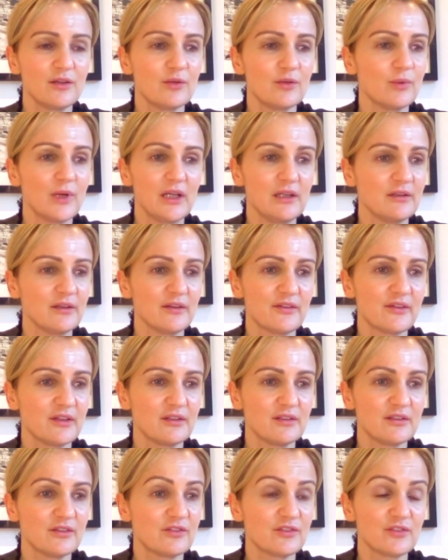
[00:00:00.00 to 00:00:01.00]
the wellness
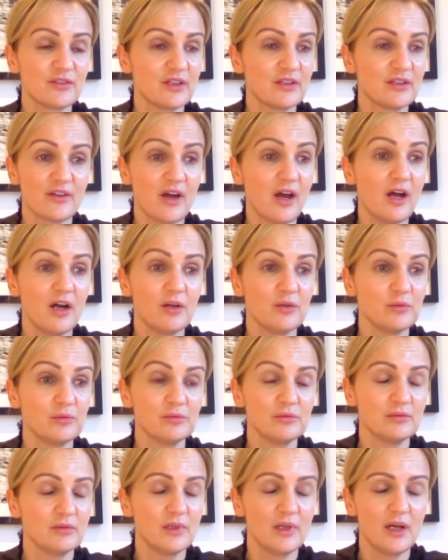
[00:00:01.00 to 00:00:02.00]
industry as a
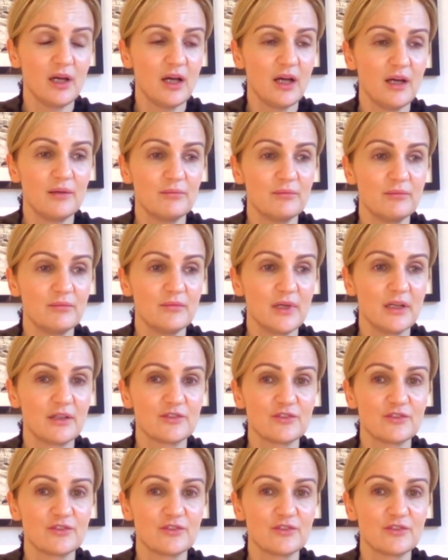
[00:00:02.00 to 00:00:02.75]
whole um,